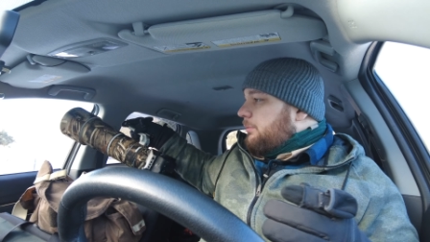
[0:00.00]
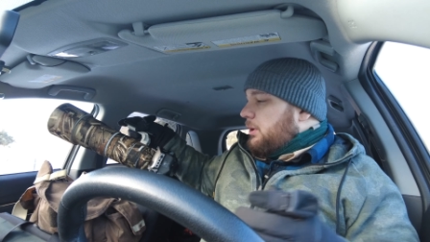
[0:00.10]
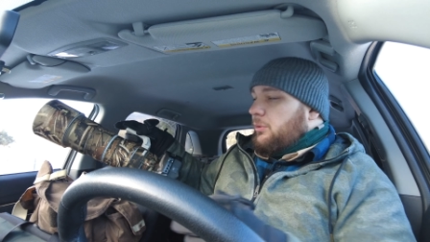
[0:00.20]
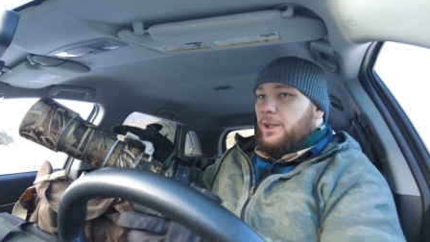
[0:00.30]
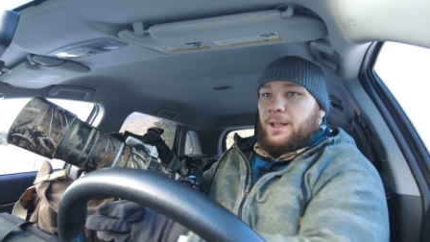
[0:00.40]
on
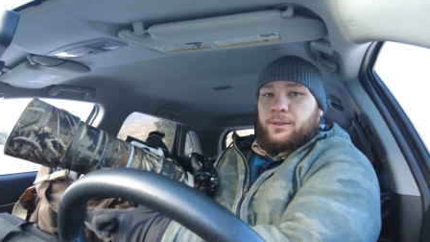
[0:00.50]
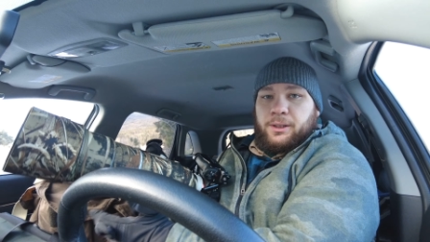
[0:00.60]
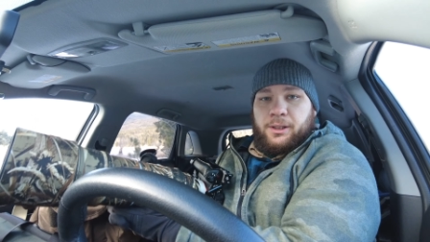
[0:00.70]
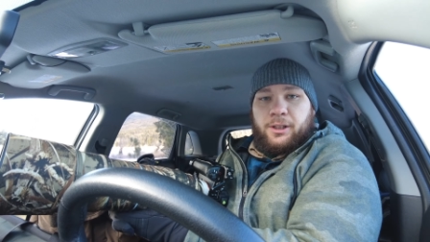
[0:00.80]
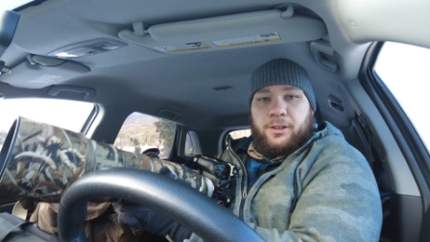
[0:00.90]
my way
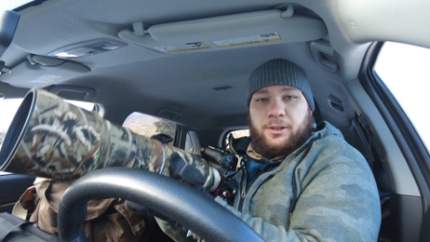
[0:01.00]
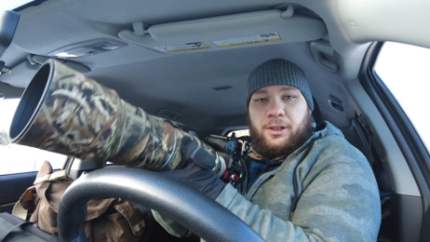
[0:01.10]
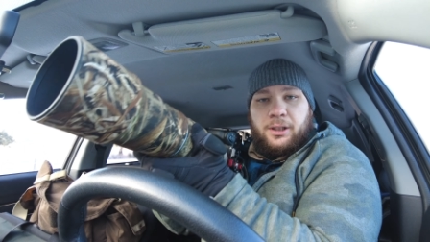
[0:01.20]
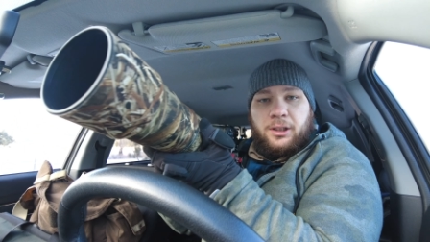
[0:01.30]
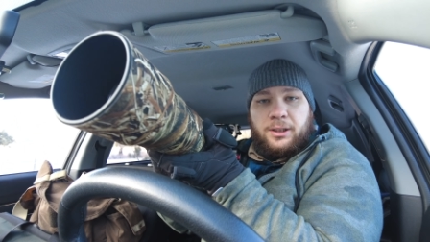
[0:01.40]
out. Gonna
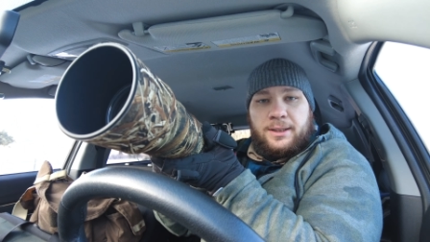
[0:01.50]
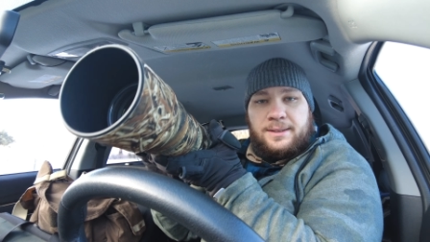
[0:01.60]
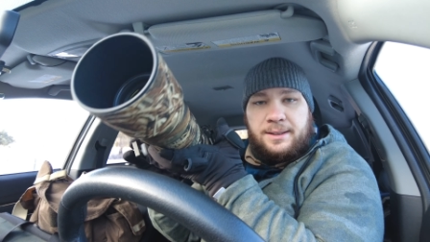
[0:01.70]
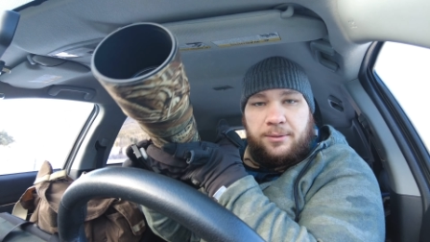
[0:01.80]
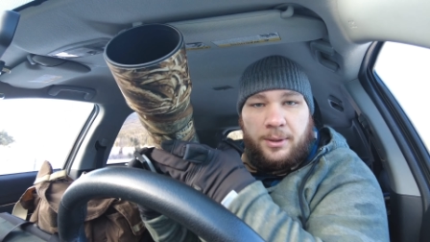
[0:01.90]
look
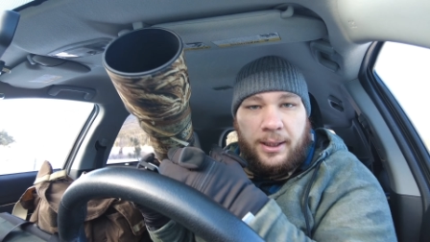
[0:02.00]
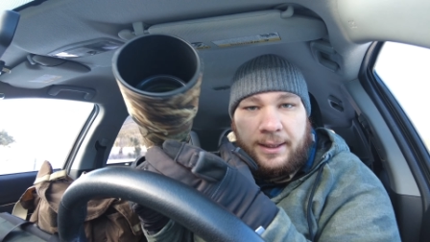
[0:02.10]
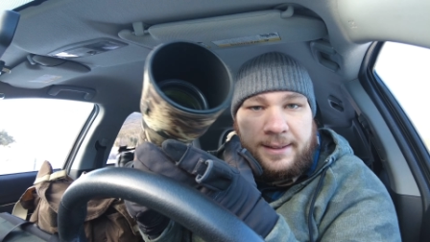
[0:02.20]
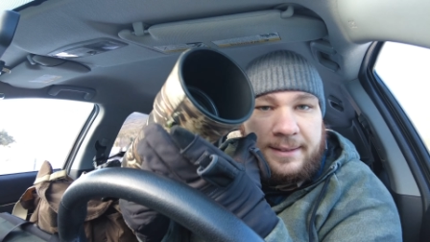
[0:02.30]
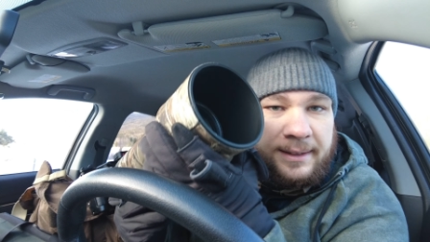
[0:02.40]
and see what I
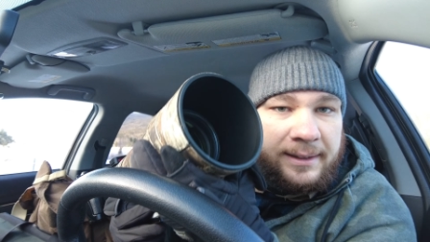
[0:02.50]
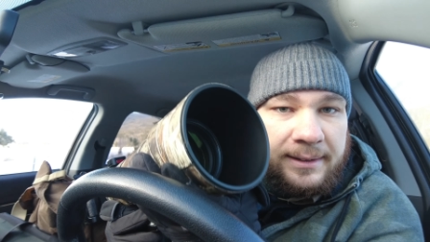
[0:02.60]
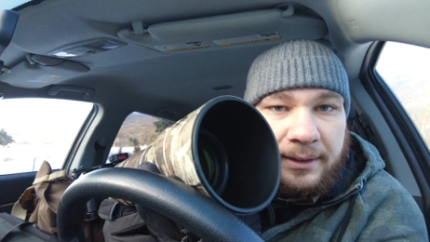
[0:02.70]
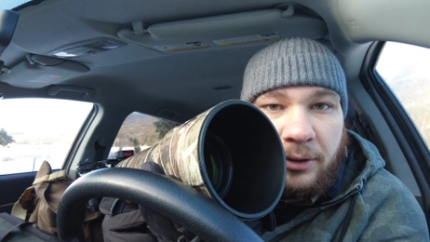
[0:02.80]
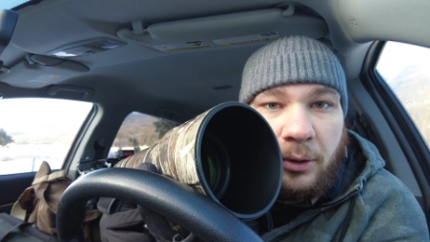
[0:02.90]
can see
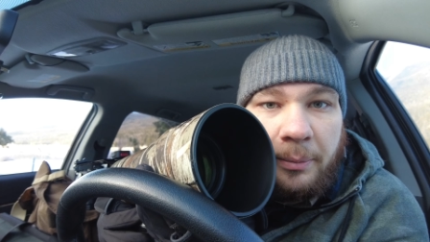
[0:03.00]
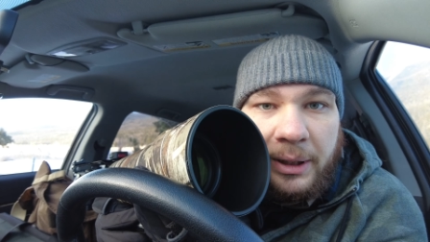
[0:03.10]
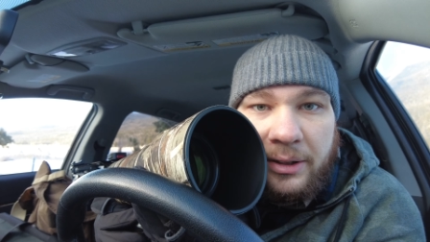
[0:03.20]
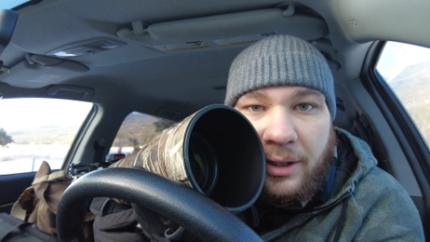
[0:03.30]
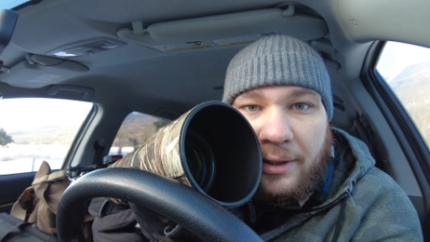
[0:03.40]
as I do a
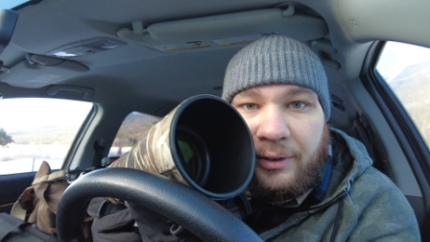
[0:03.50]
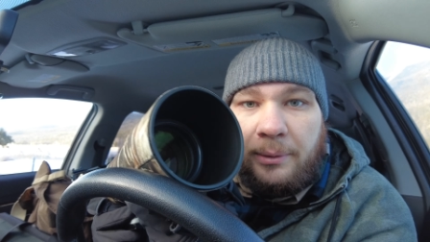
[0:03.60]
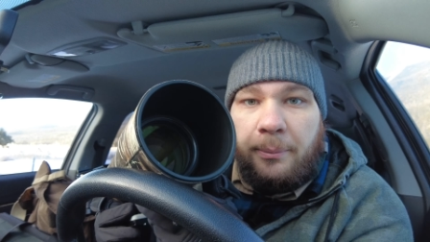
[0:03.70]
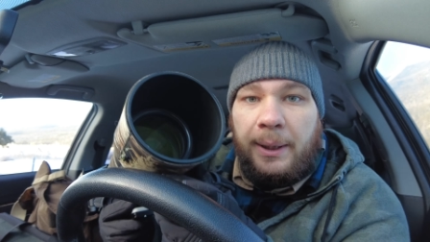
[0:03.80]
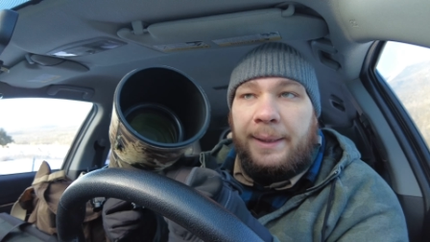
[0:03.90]
bit of
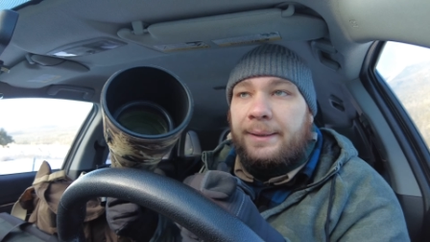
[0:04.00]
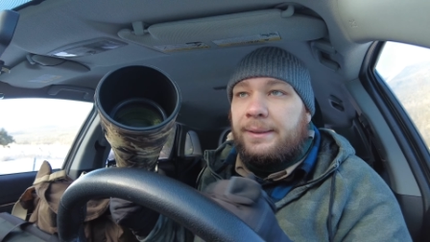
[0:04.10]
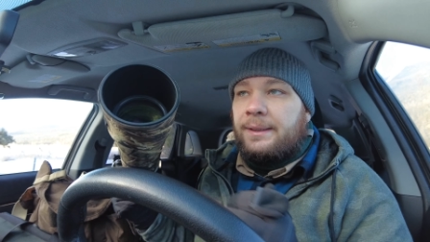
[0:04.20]
driving, but